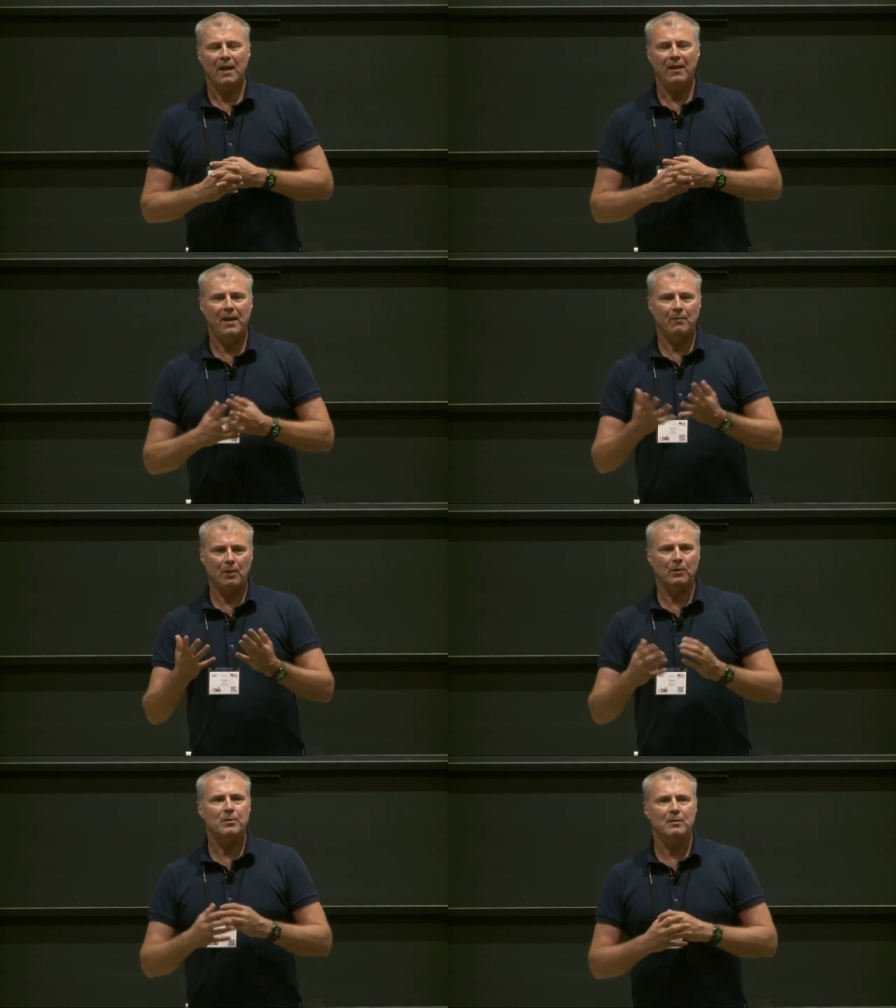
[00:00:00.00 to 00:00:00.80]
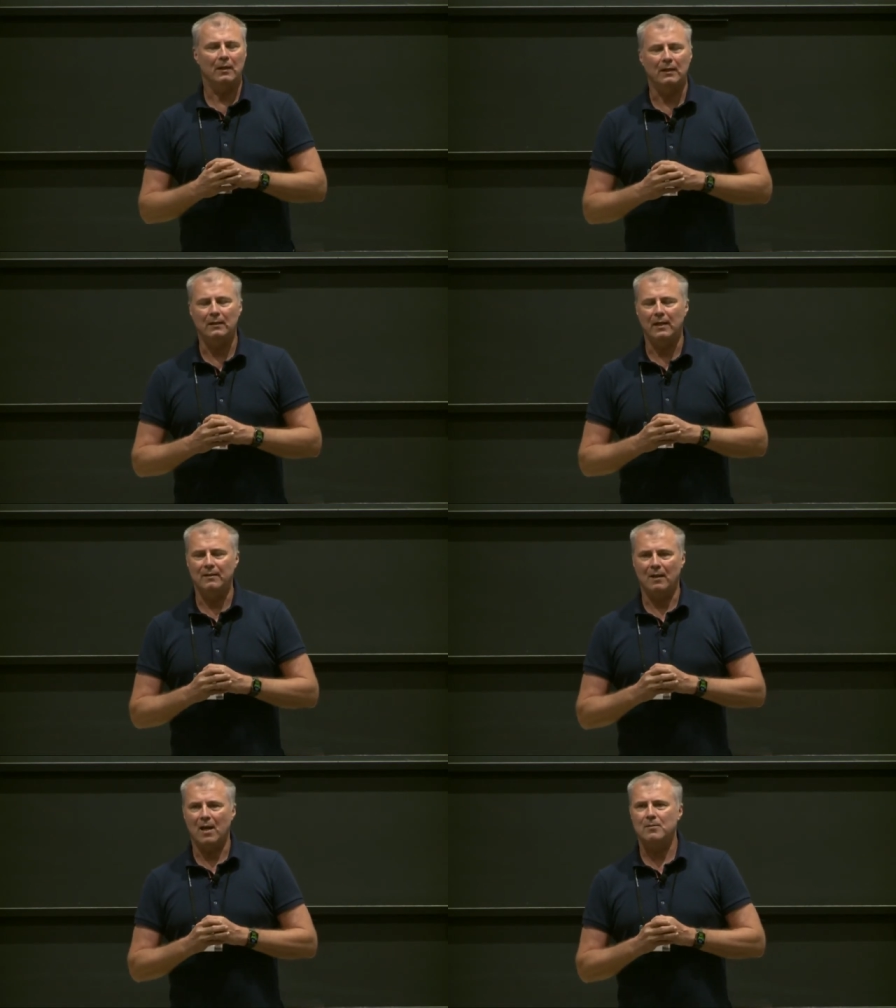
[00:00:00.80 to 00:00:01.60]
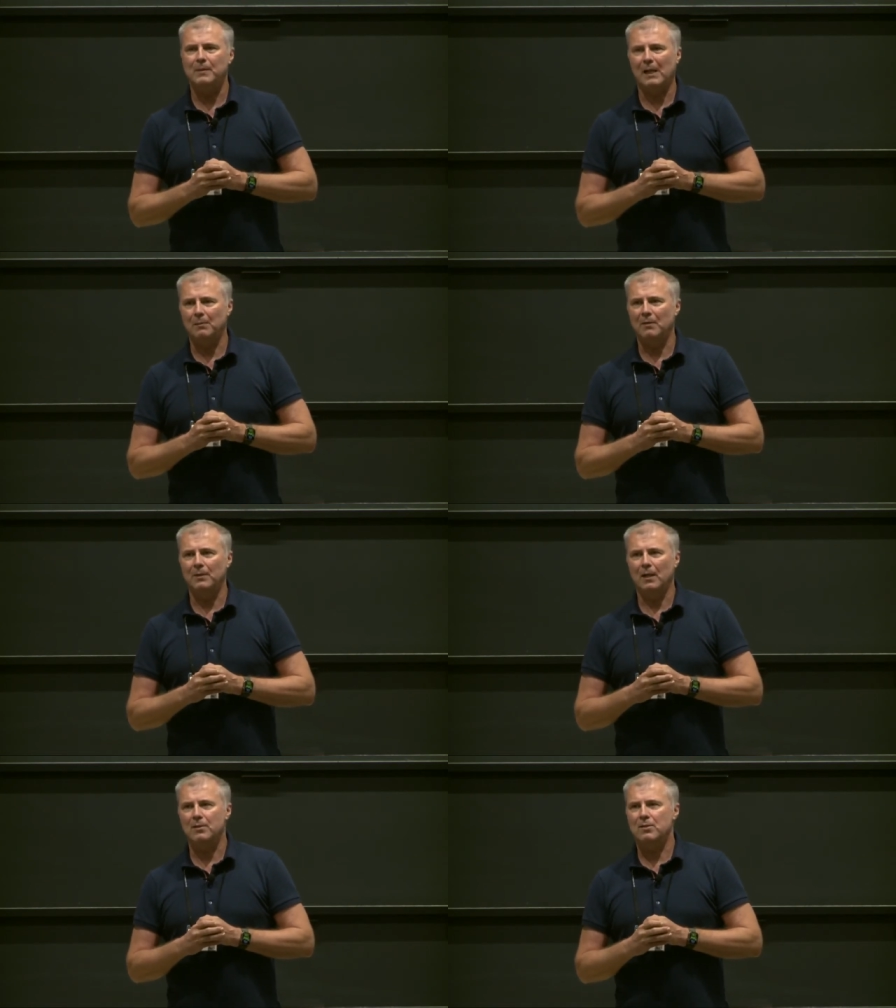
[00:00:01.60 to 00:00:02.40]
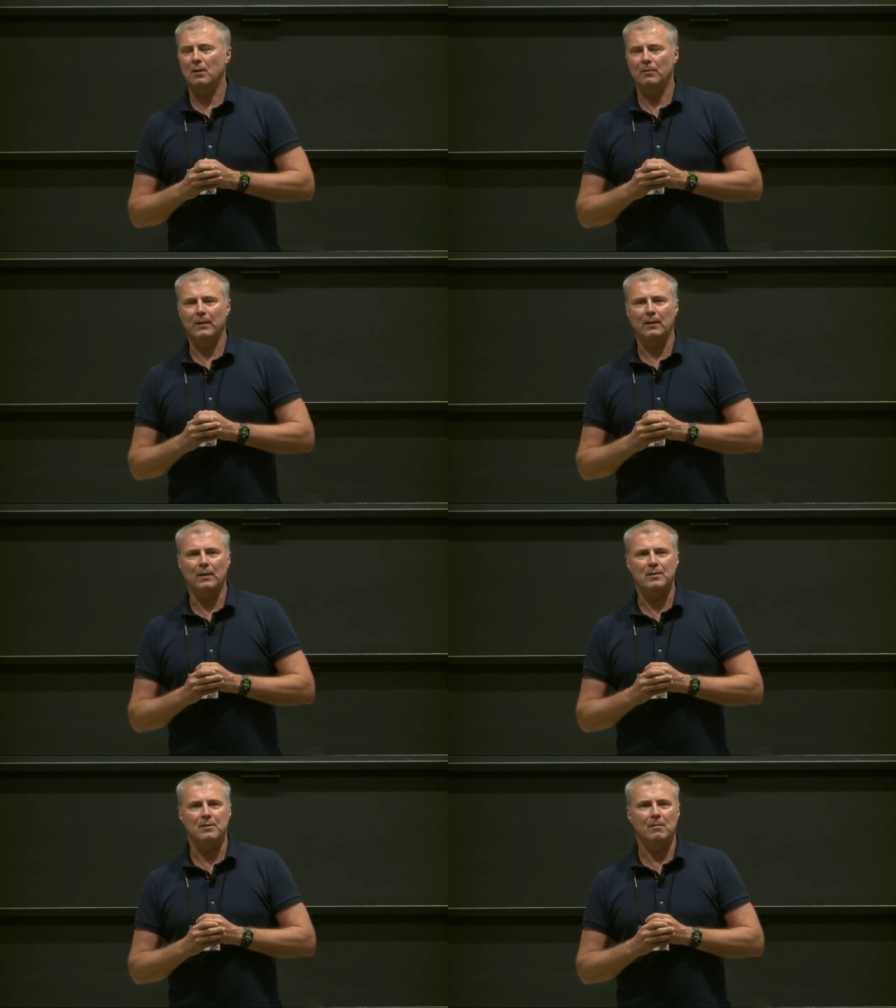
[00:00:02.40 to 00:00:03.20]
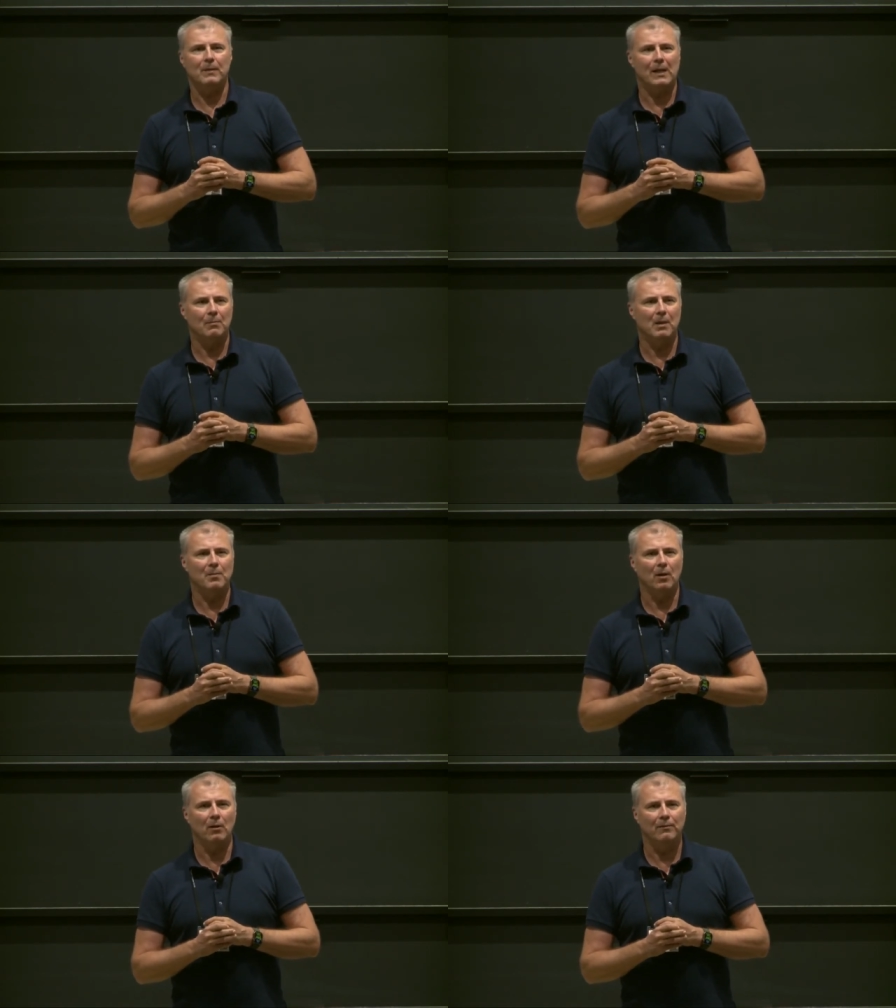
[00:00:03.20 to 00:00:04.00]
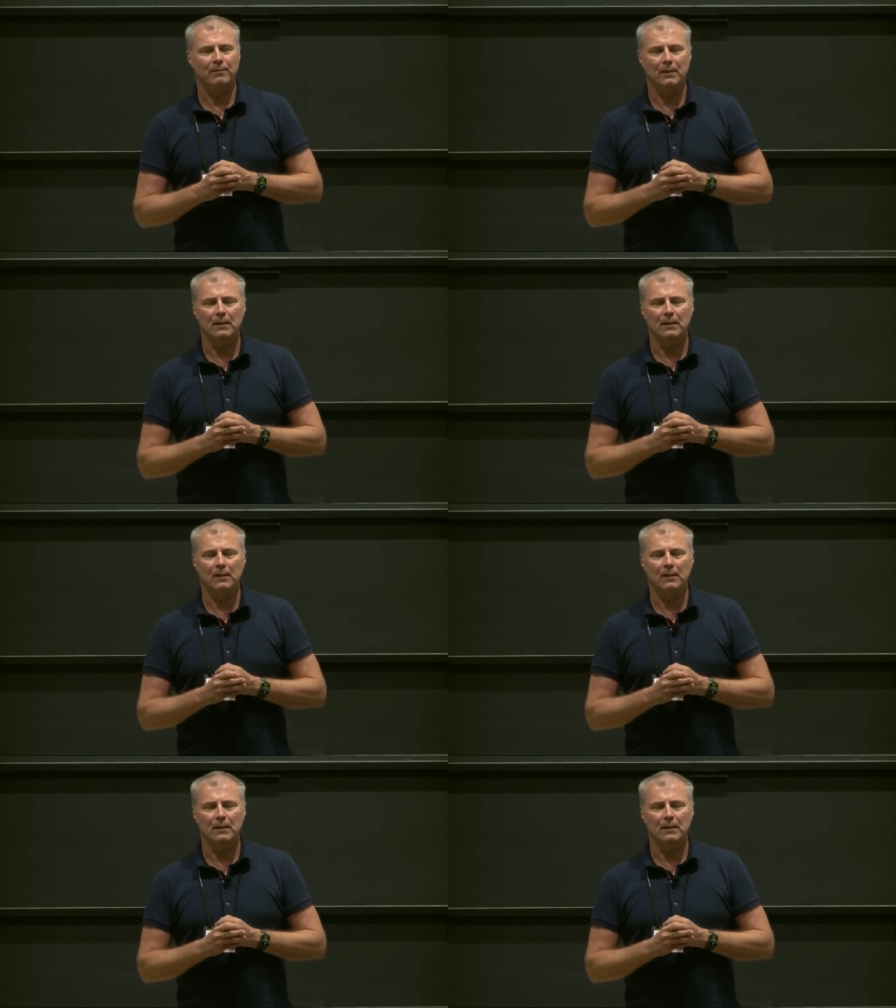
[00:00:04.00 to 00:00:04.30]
And then we also, and the last problem we are solving is the problem of